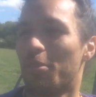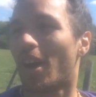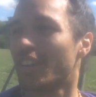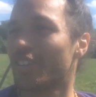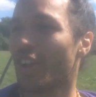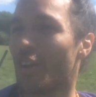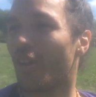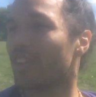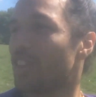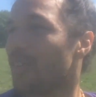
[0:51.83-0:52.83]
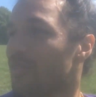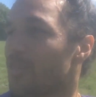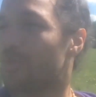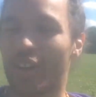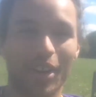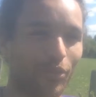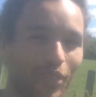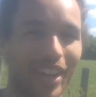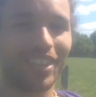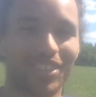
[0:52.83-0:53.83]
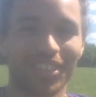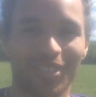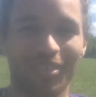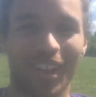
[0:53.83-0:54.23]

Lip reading: But I know I don't have a fat face, so